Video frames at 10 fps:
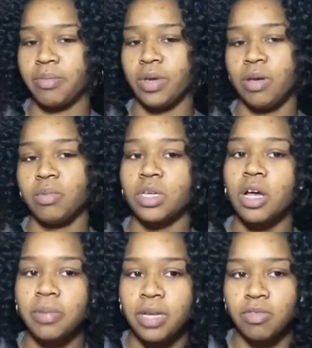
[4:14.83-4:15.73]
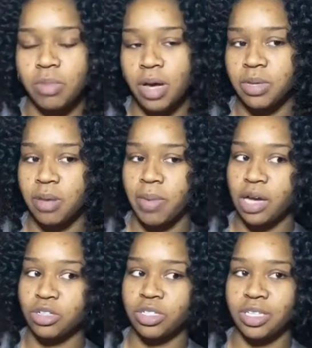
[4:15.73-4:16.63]
Well, it was a couple of them popped up
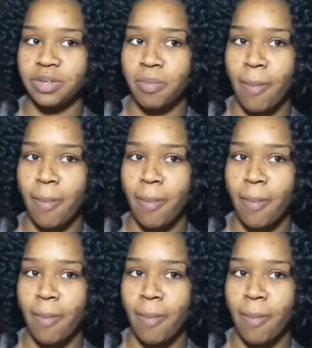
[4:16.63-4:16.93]
actually,